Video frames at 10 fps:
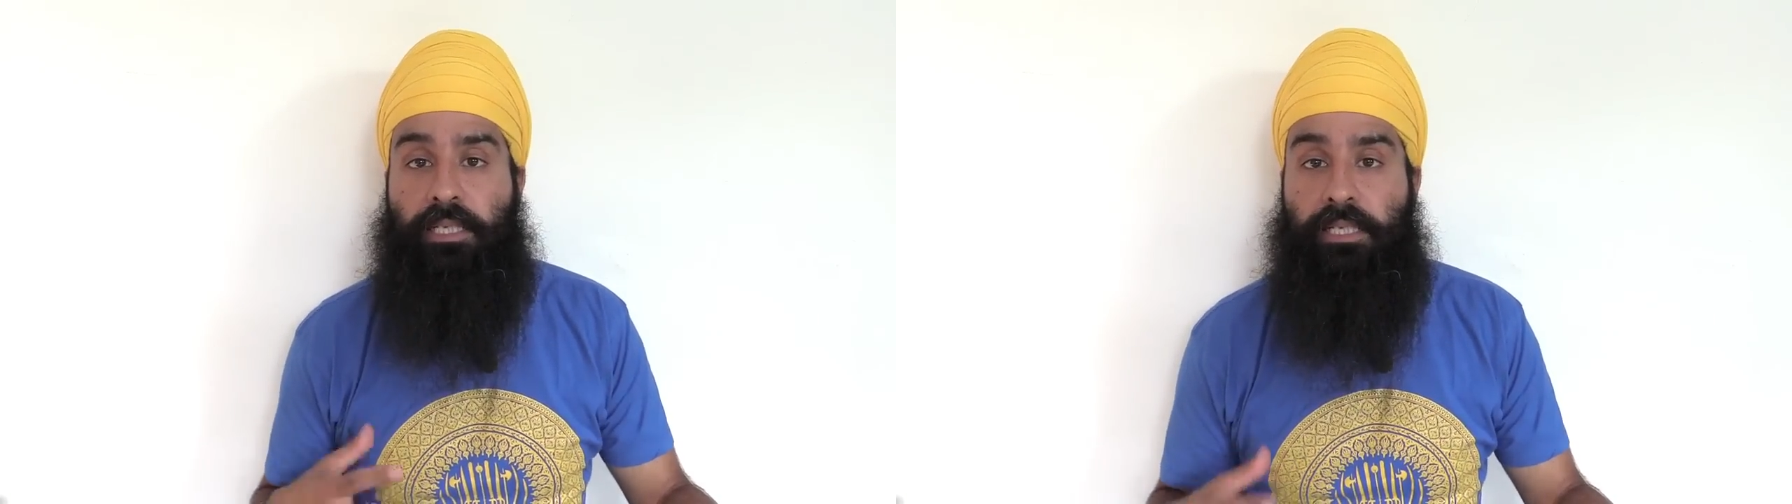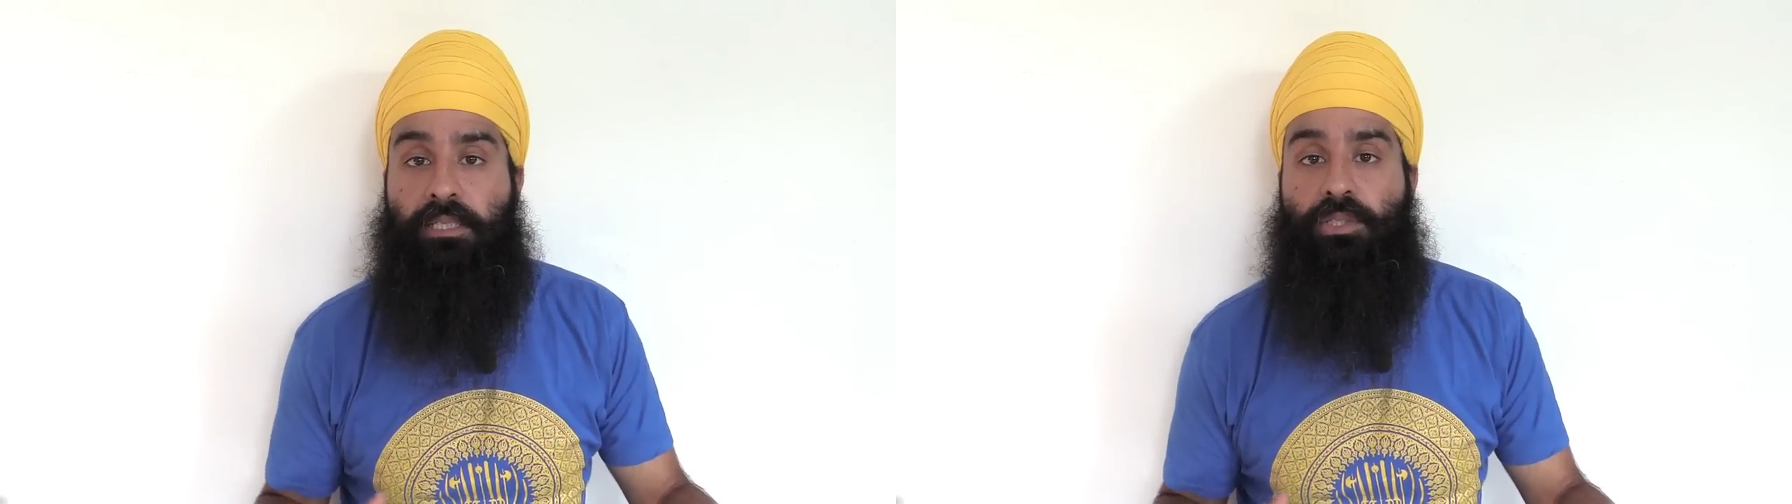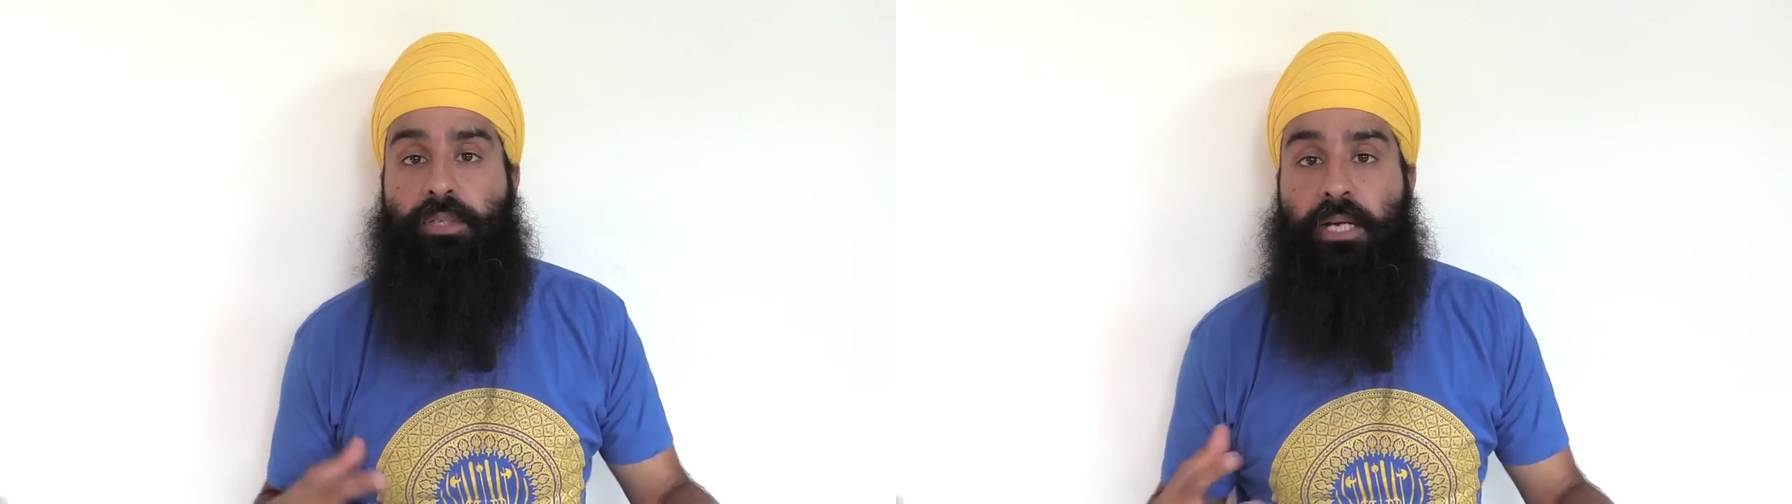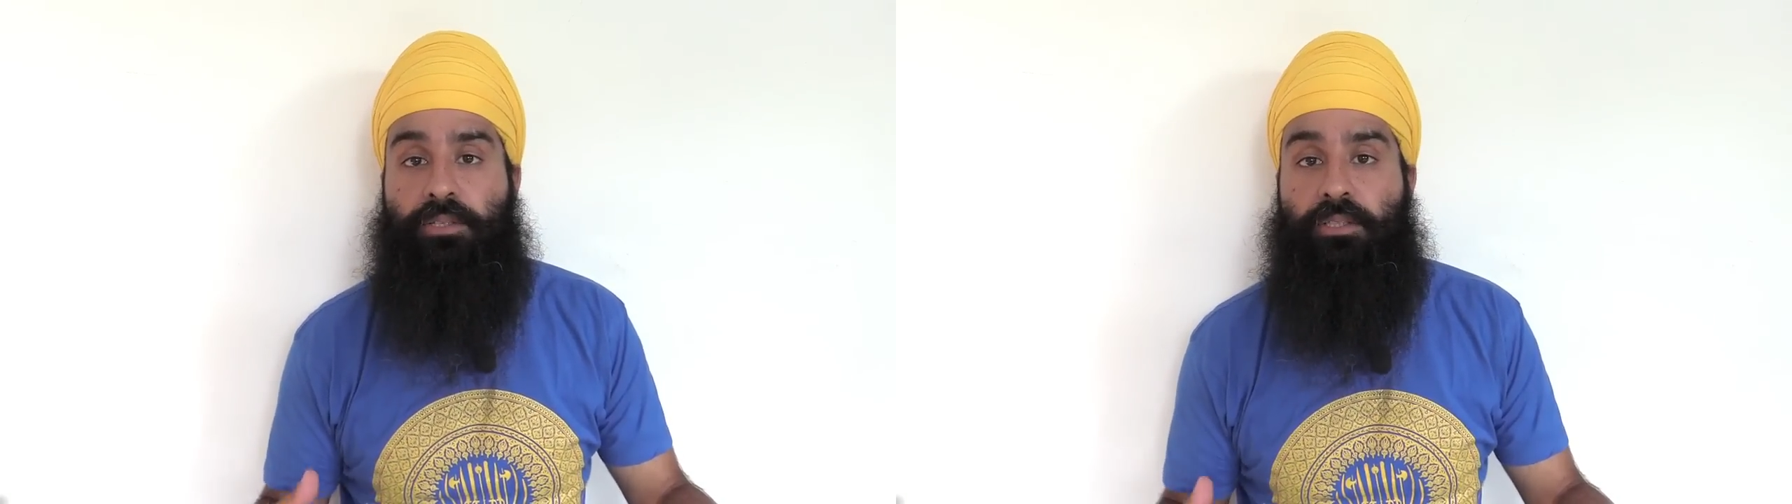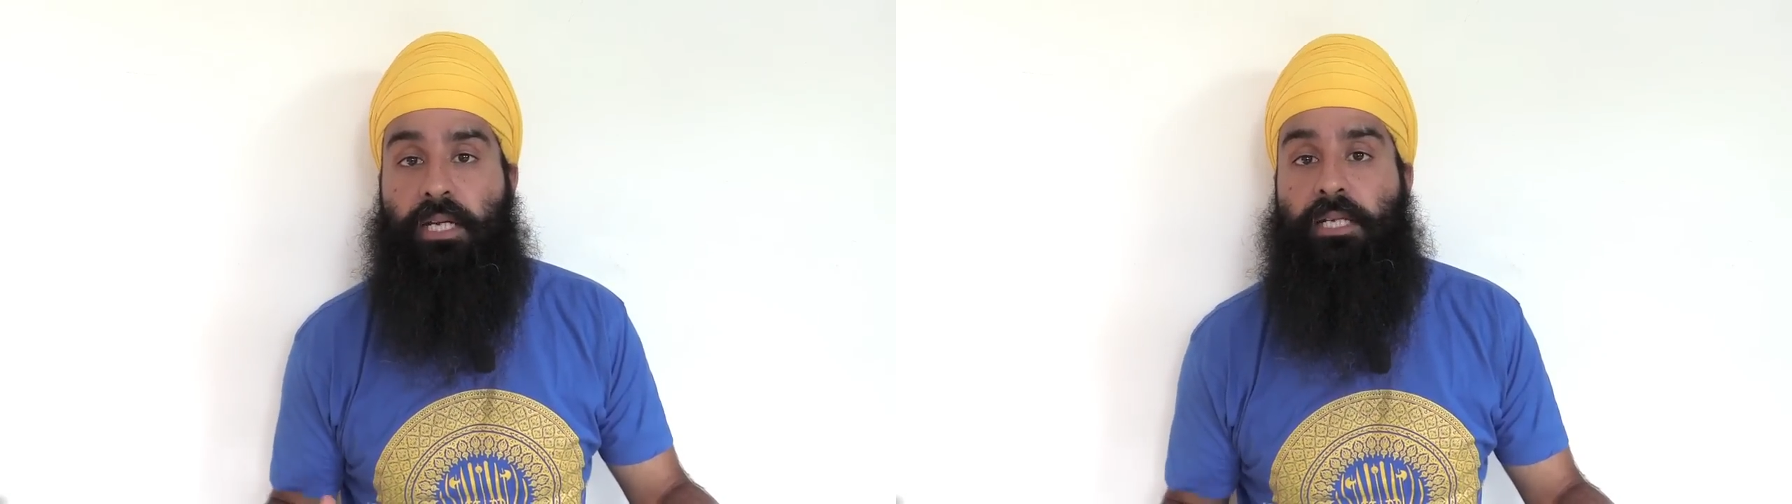is to
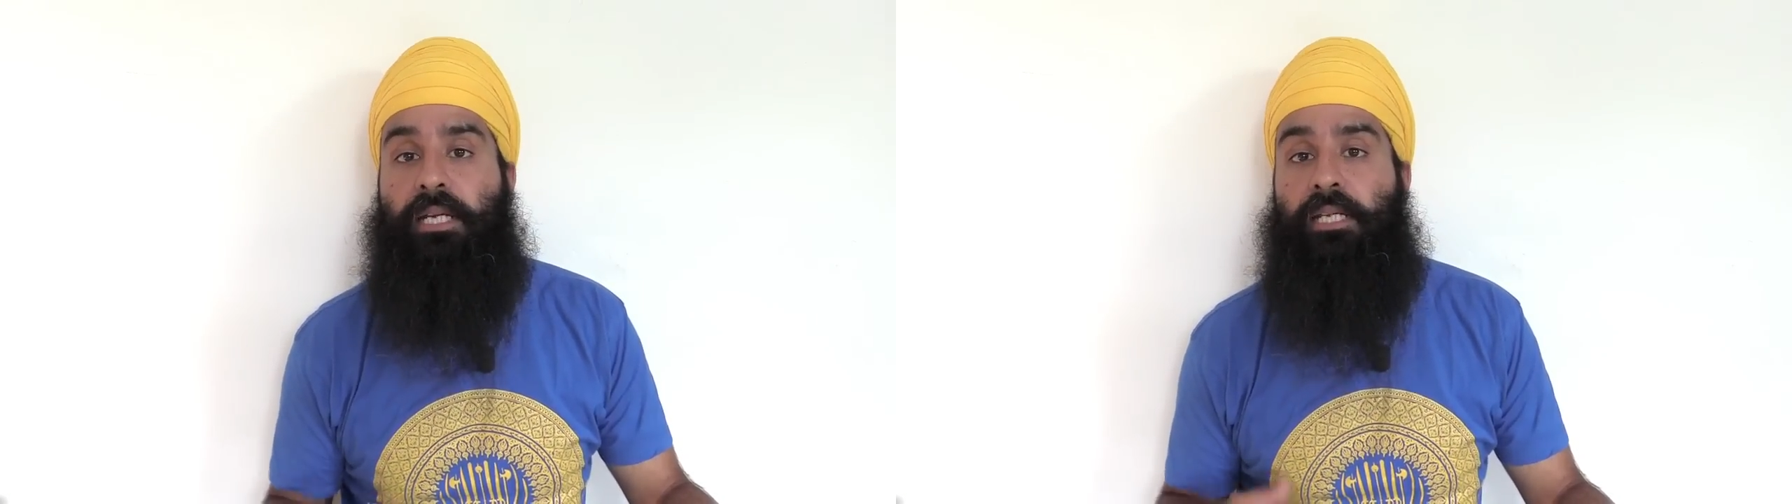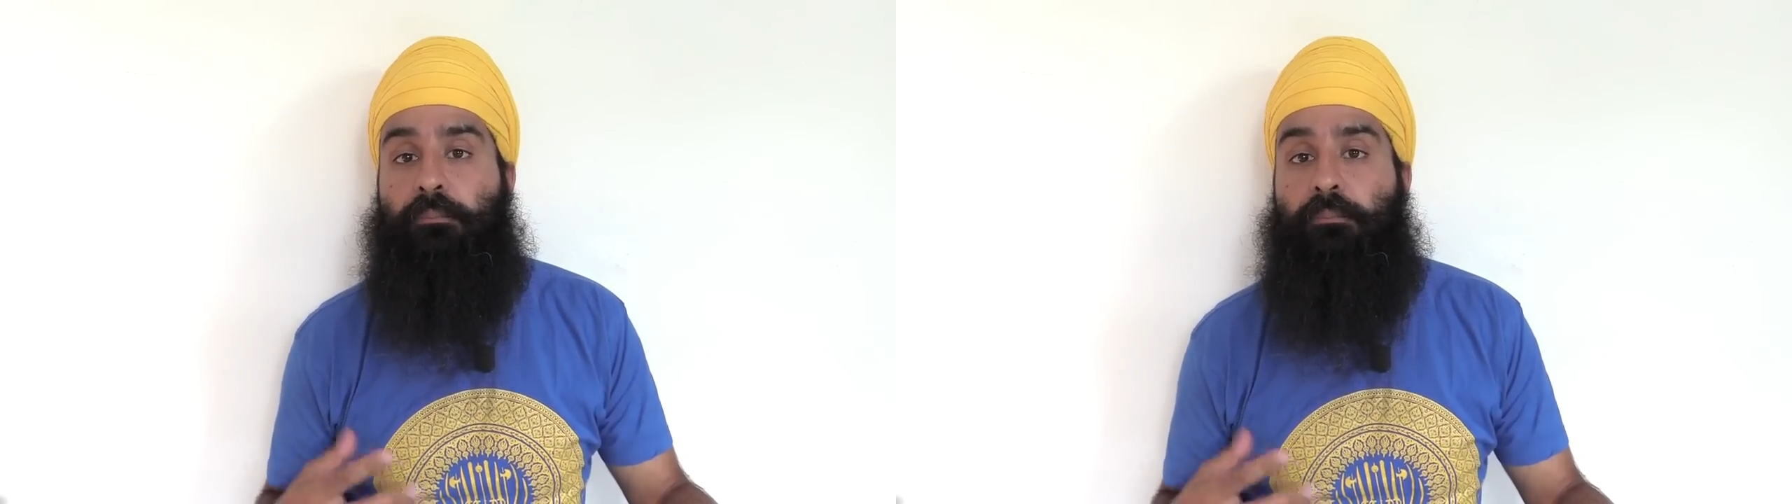educate and